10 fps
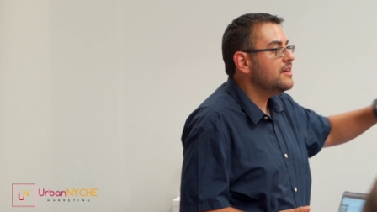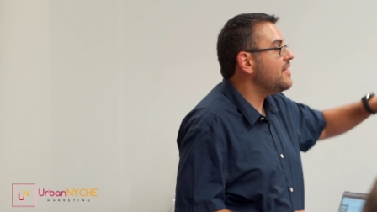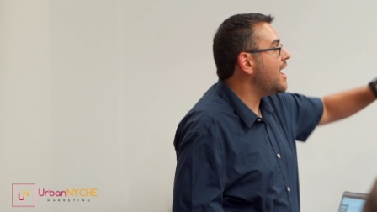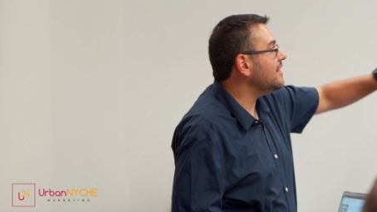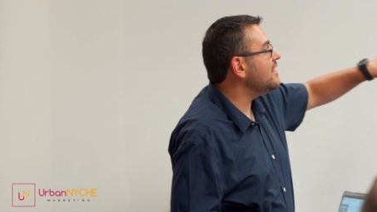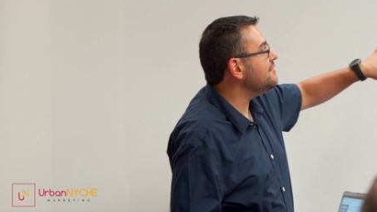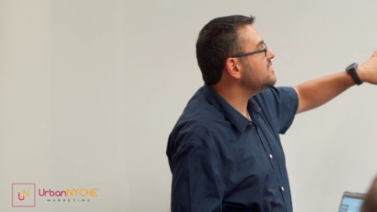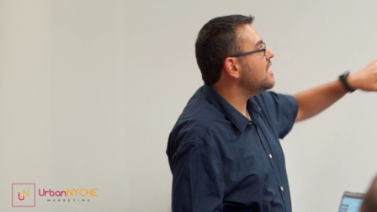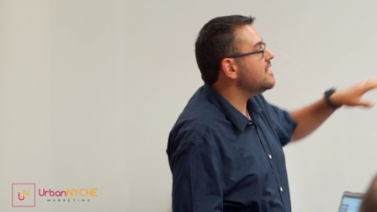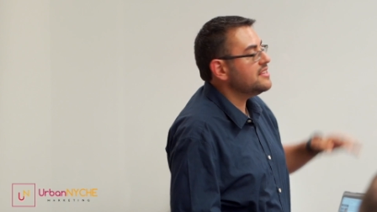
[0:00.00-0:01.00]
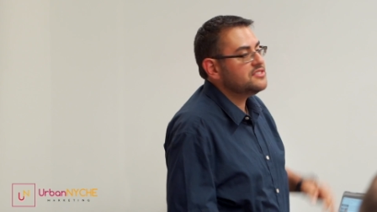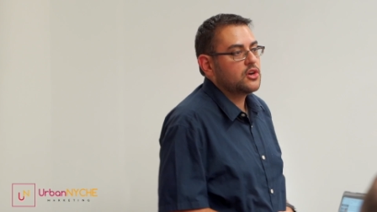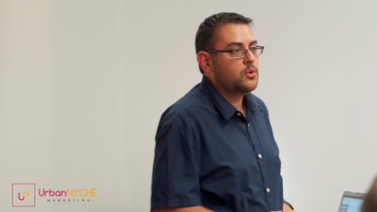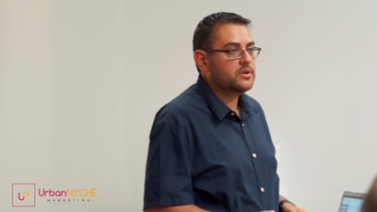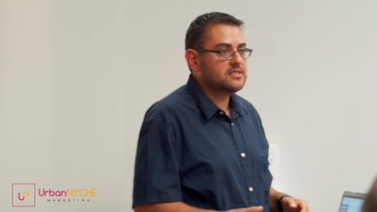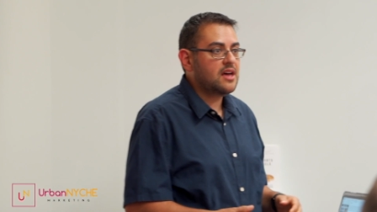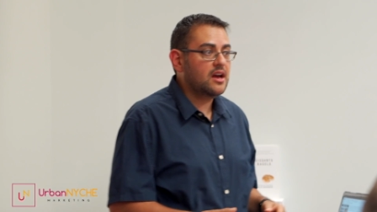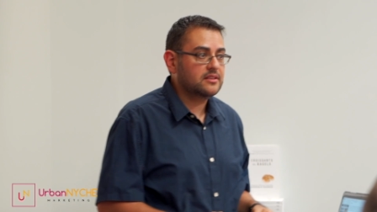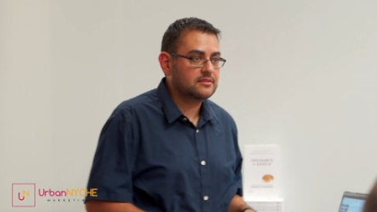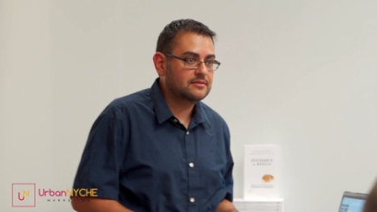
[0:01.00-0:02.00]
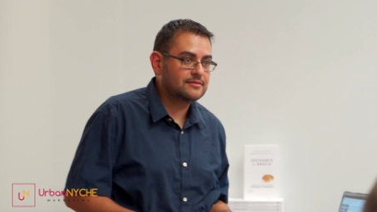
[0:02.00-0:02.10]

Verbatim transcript: That left side is the croissant.